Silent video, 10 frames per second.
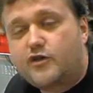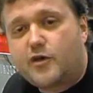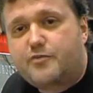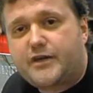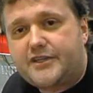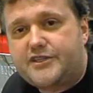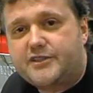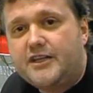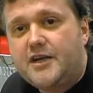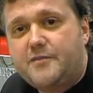
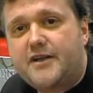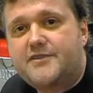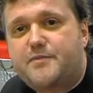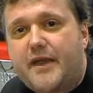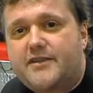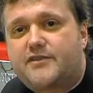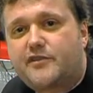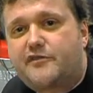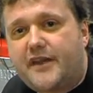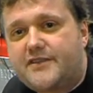compression, but it's based
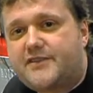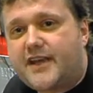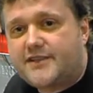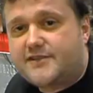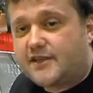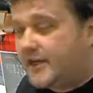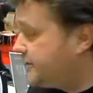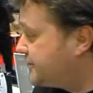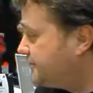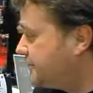on phase
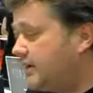cancellation.